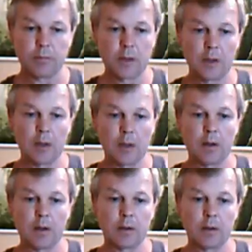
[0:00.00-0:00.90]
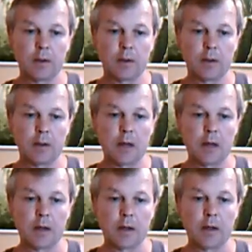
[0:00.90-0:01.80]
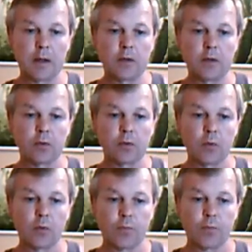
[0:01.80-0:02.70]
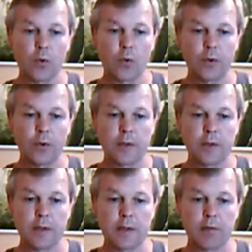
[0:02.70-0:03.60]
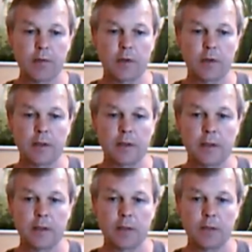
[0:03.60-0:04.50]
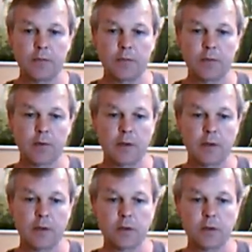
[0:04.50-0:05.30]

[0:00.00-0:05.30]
Uh, it took what 400 days to get any kind of investigation, and